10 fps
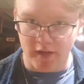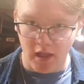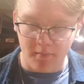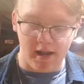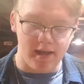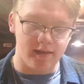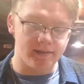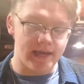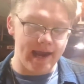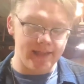between him and I
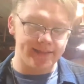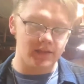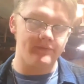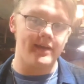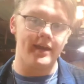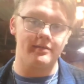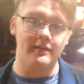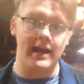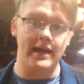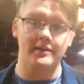is I like the
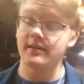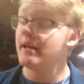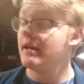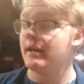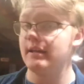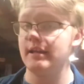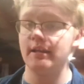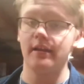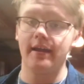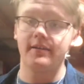Leviathan Axe, and
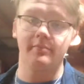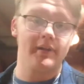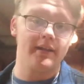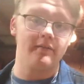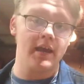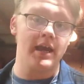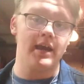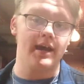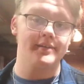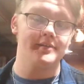he likes the Blades of
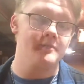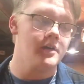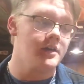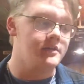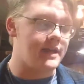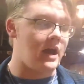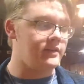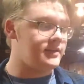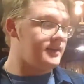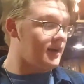Chaos. So how
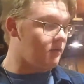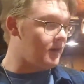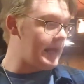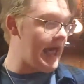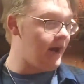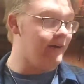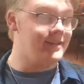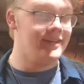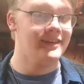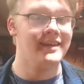this is going to work
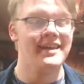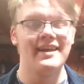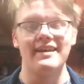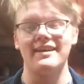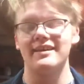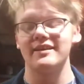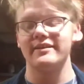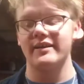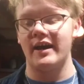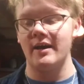out
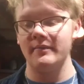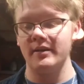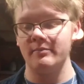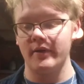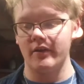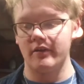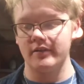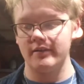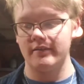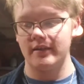is I'm going to
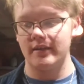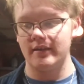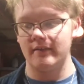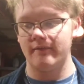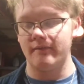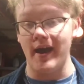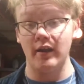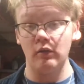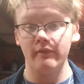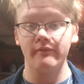build the
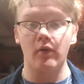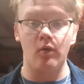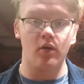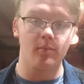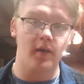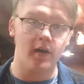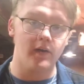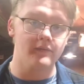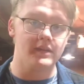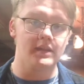final form
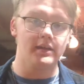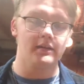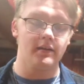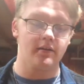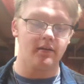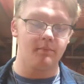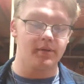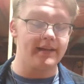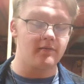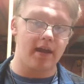of the
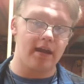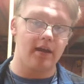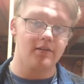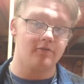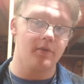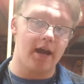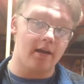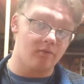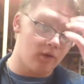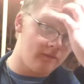Blades of Chaos from
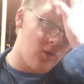God of War